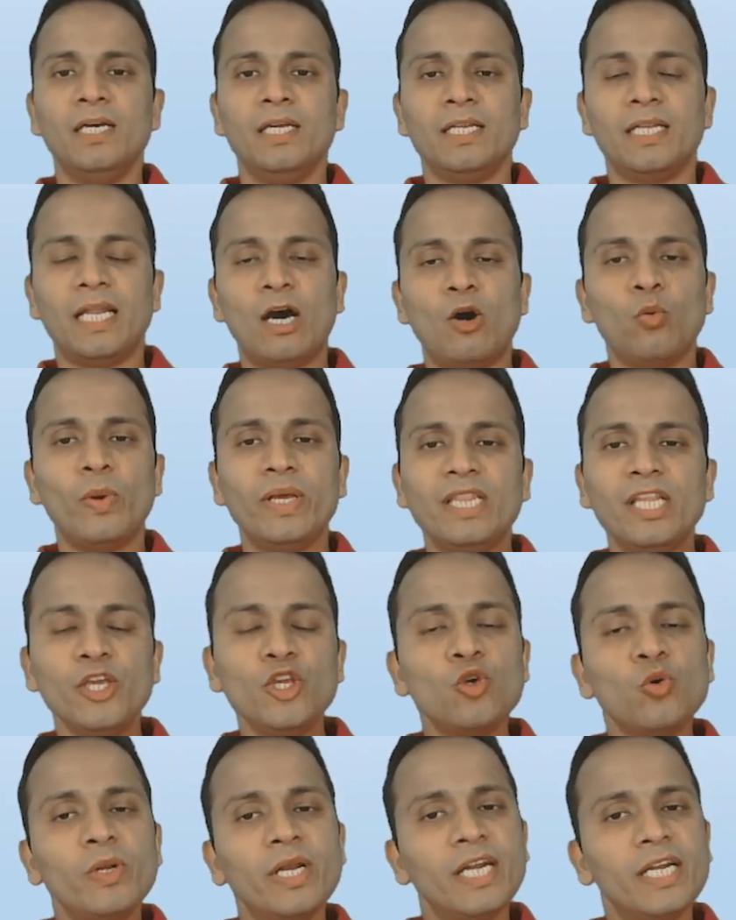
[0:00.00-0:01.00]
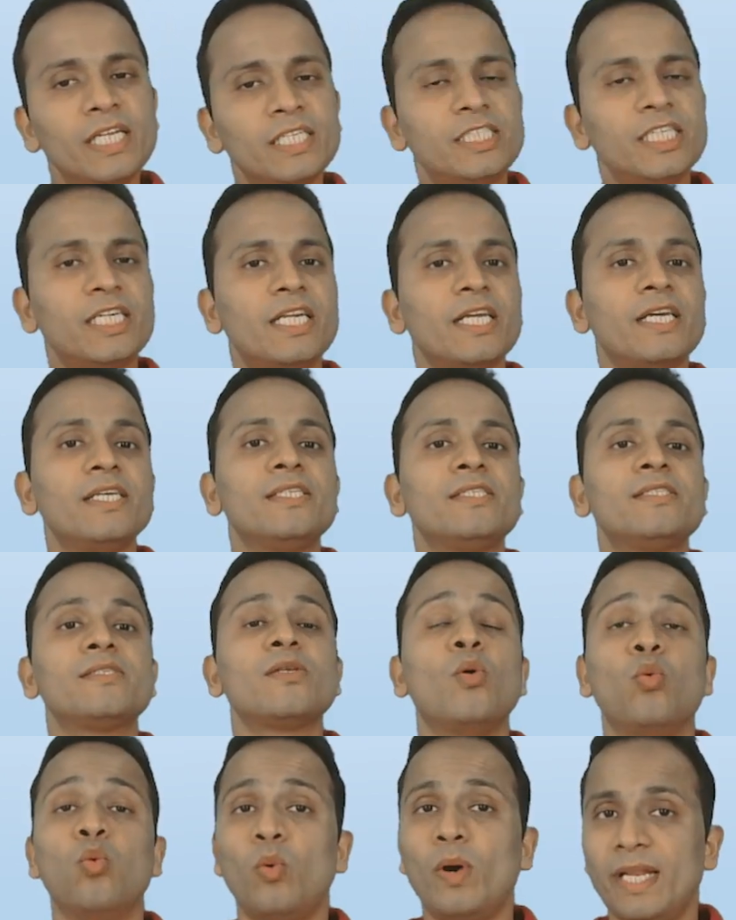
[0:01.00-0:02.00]
Now when the unit digit is
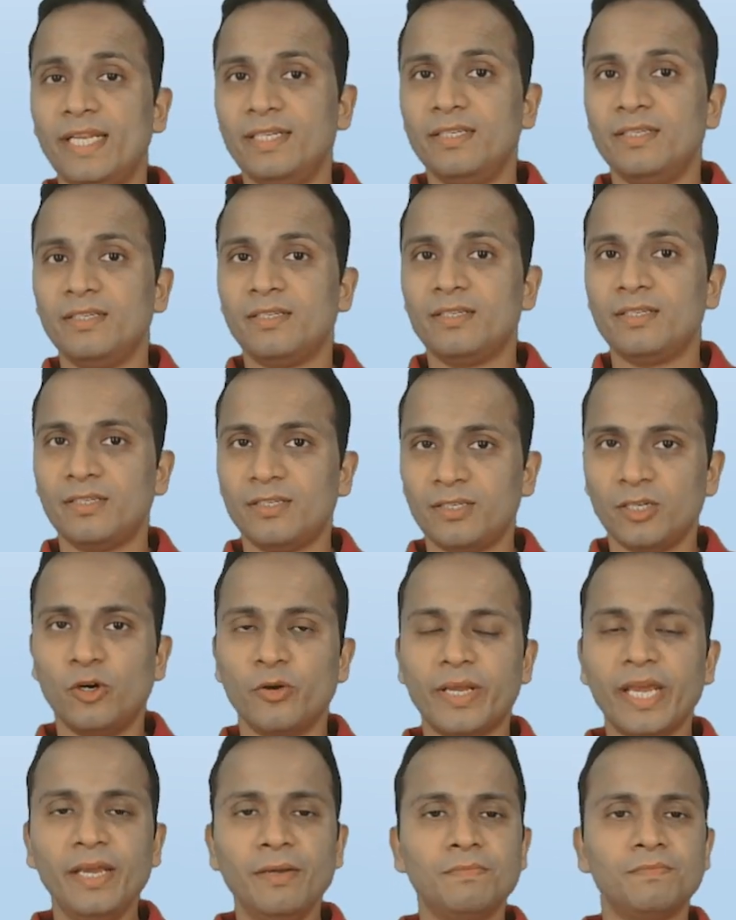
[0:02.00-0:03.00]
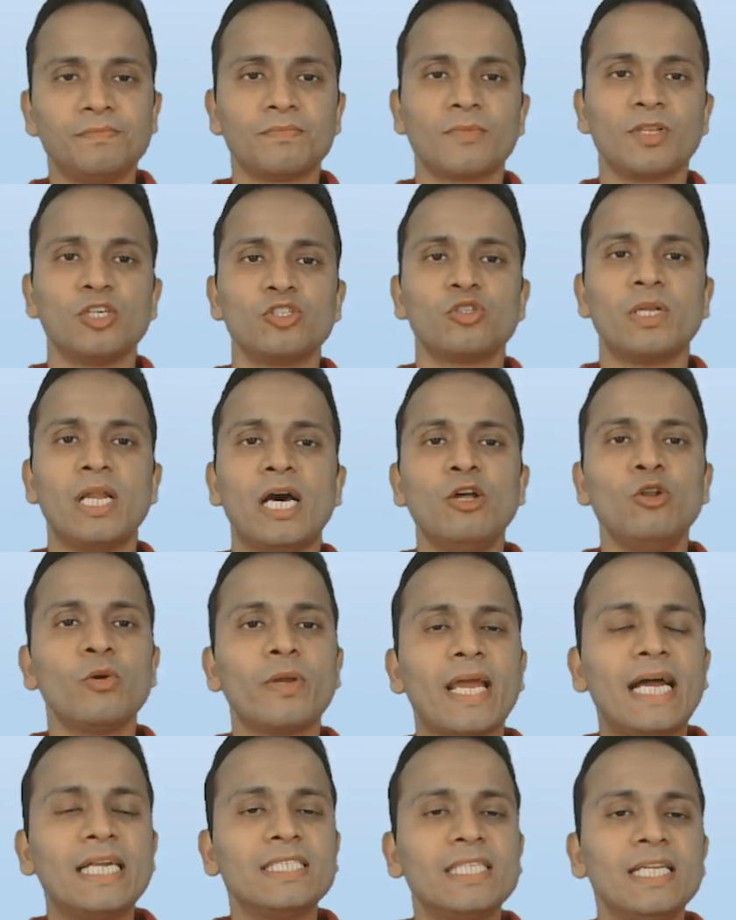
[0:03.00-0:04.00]
1. Okay. So now look
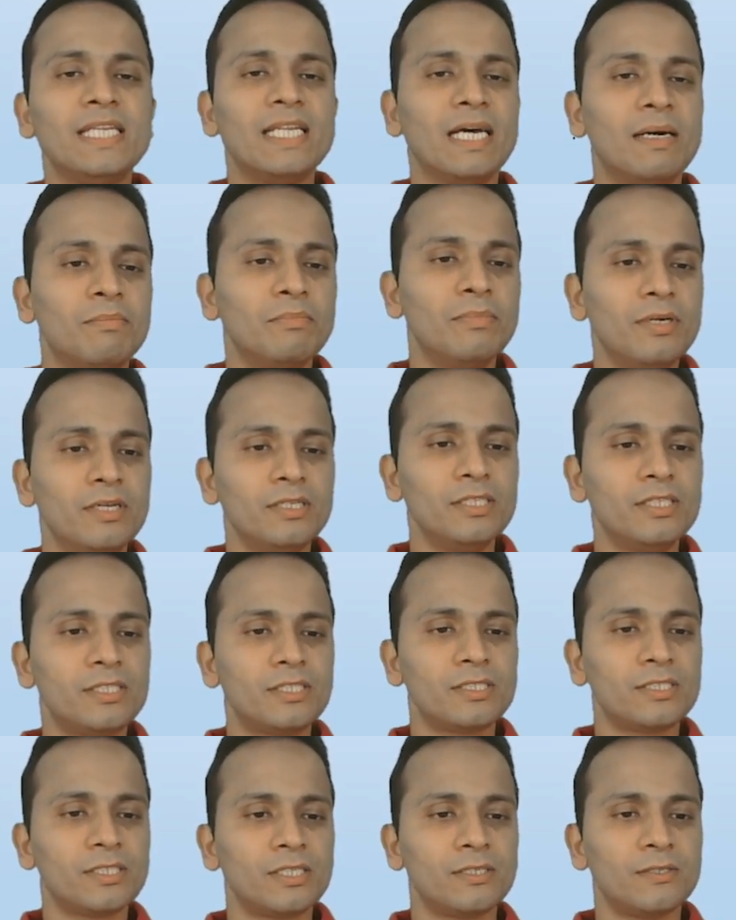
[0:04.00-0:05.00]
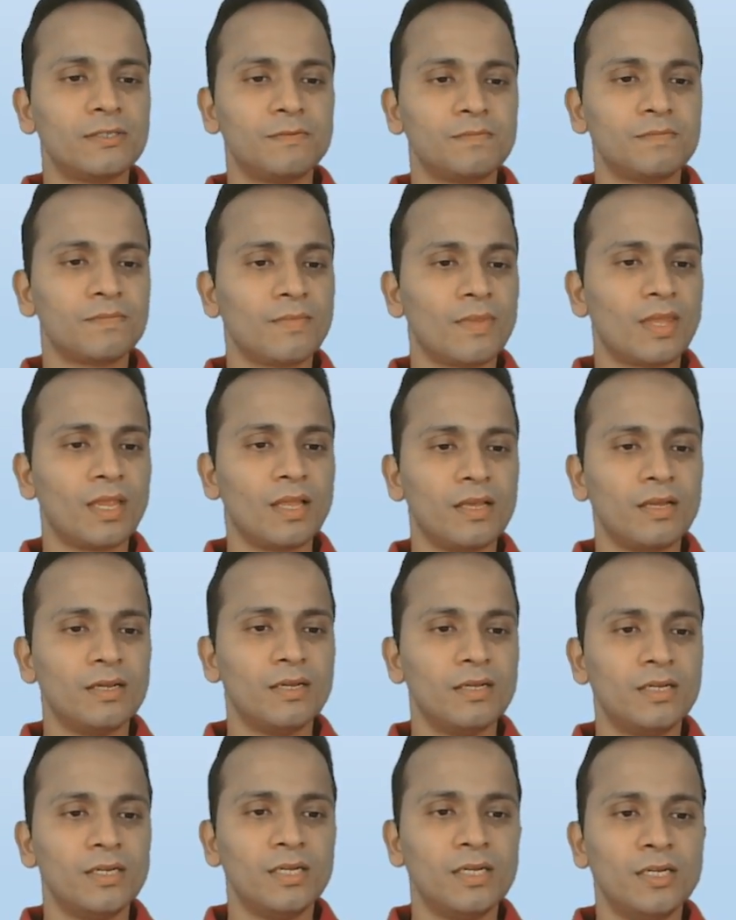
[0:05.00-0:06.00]
at the numbers
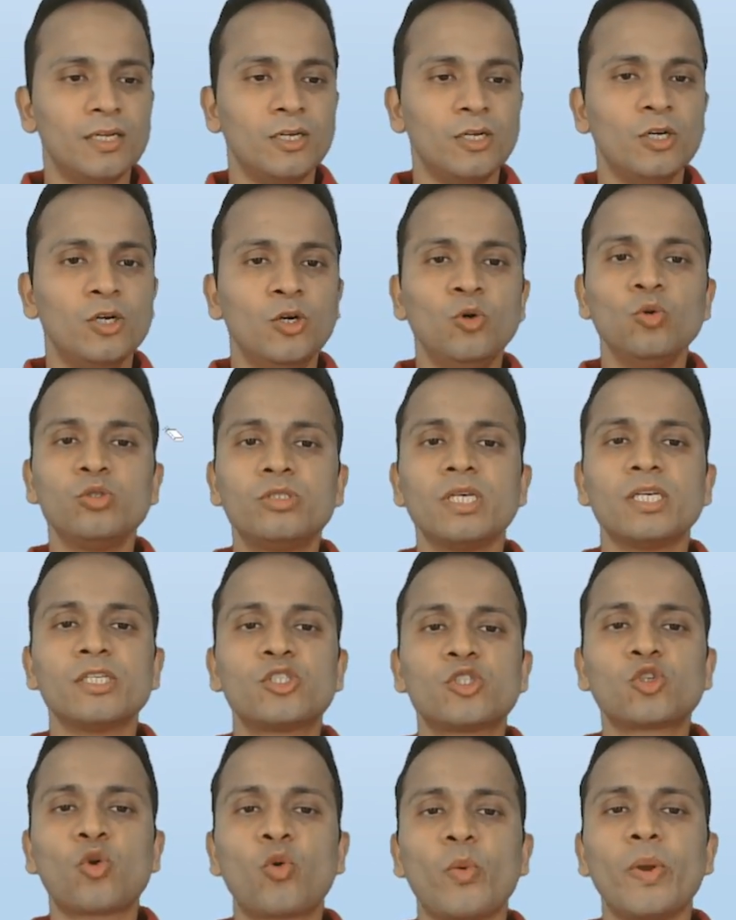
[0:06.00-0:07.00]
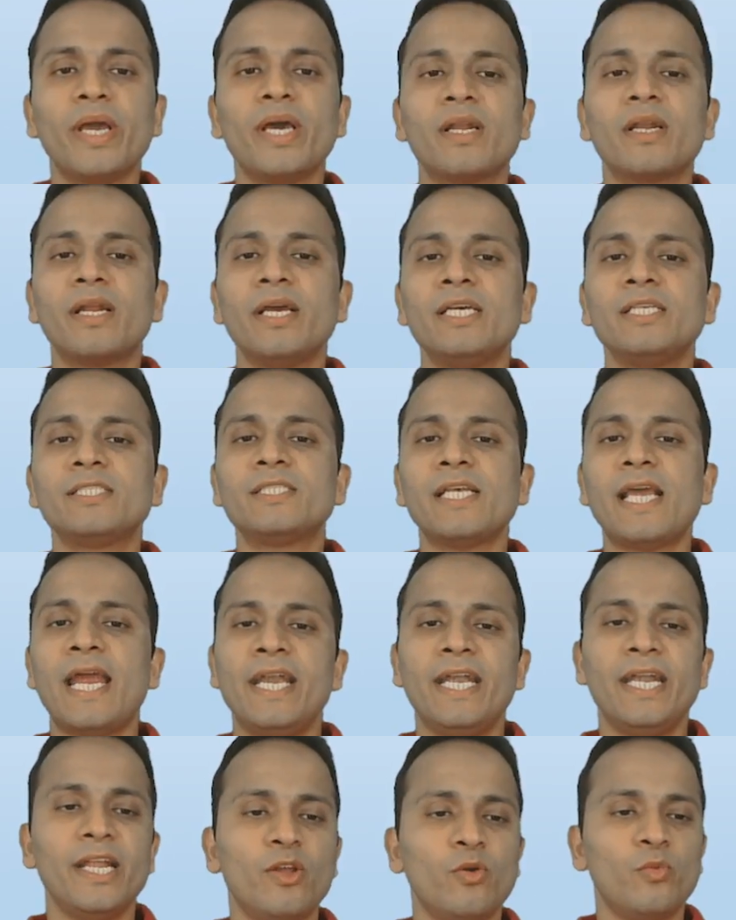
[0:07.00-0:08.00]
whose square is
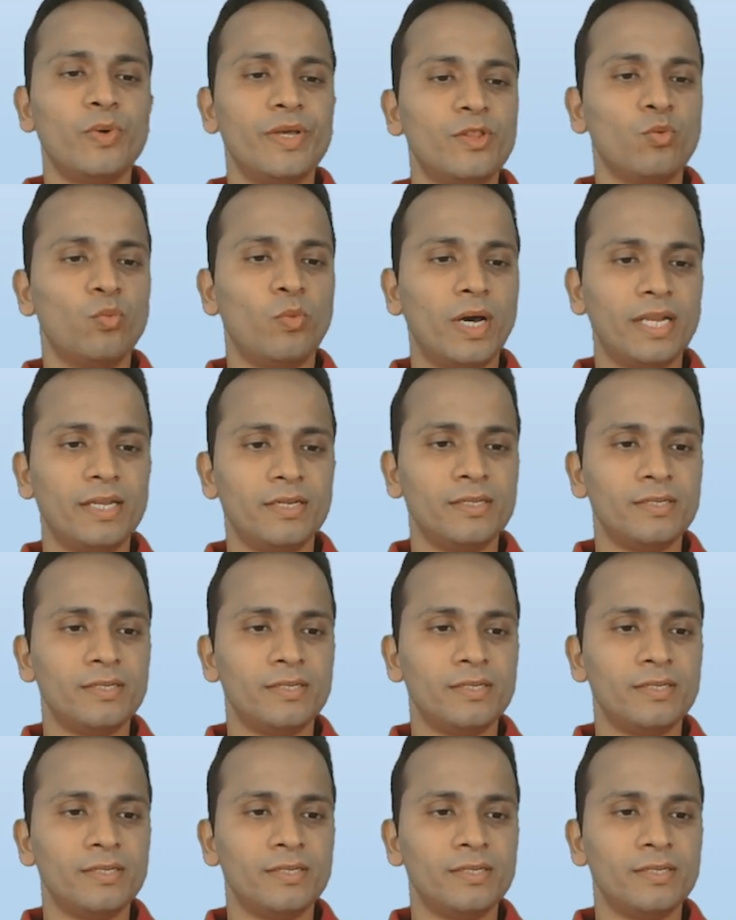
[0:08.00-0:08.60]
ending with 1.